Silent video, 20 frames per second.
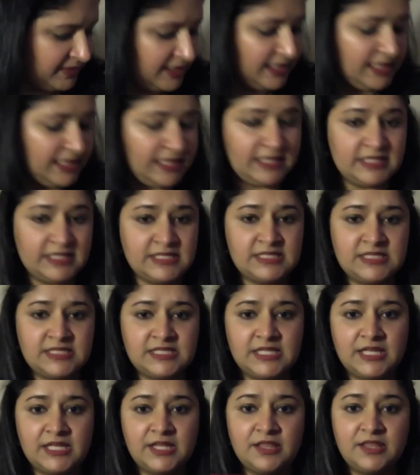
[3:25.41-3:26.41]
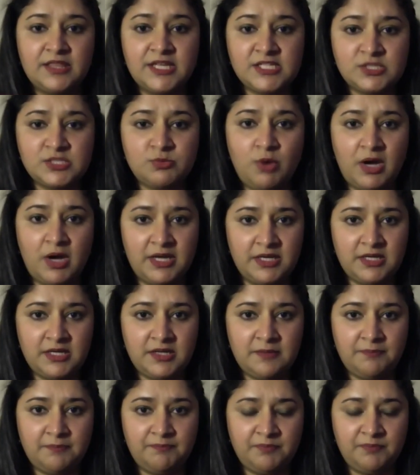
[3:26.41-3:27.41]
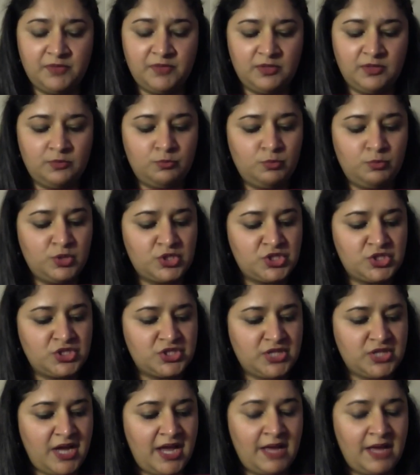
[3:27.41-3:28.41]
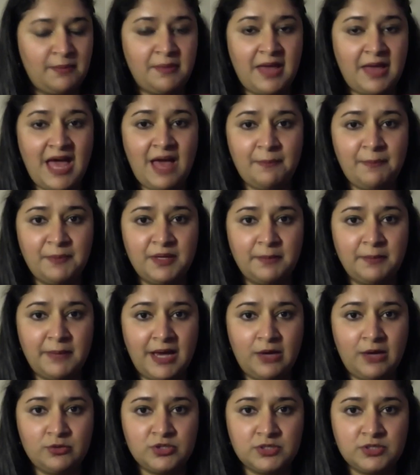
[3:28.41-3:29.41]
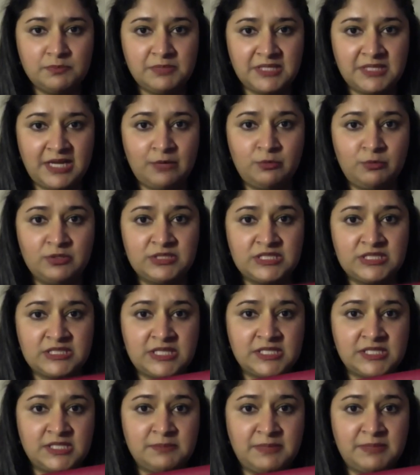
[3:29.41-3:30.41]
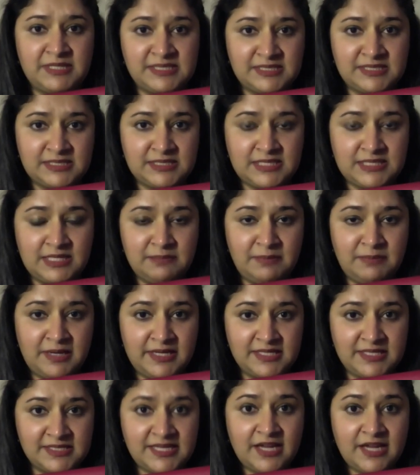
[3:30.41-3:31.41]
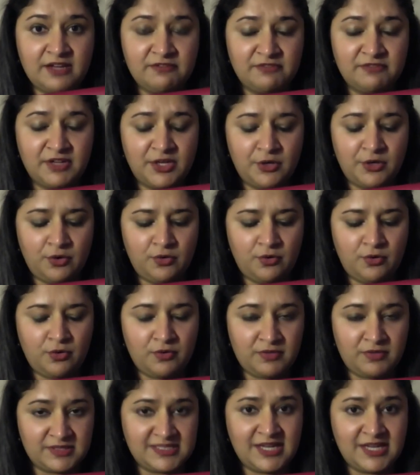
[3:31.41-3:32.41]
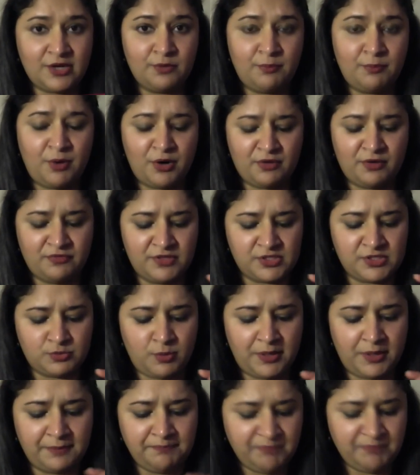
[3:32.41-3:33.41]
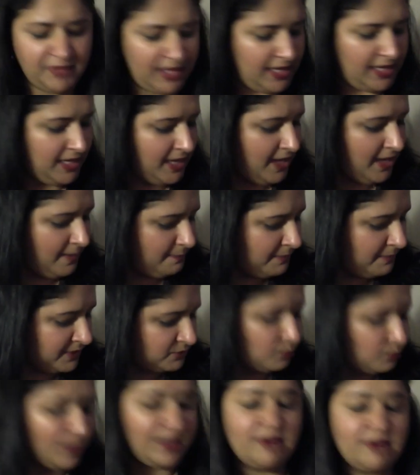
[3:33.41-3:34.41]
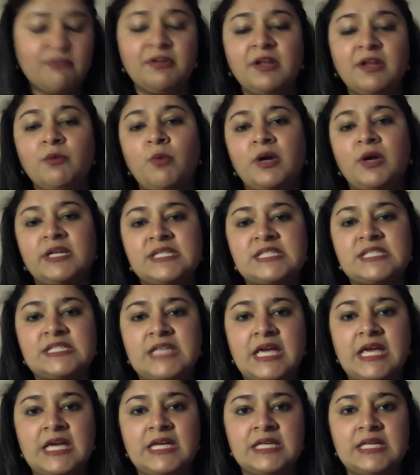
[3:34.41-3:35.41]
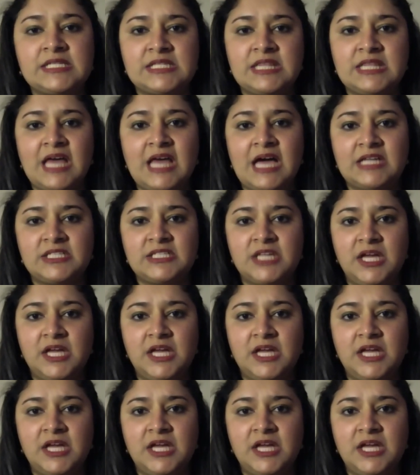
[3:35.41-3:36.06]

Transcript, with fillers: is this one which I am happy about, but I will discuss in my in my second video, the second part of this one. But what I really want to say is that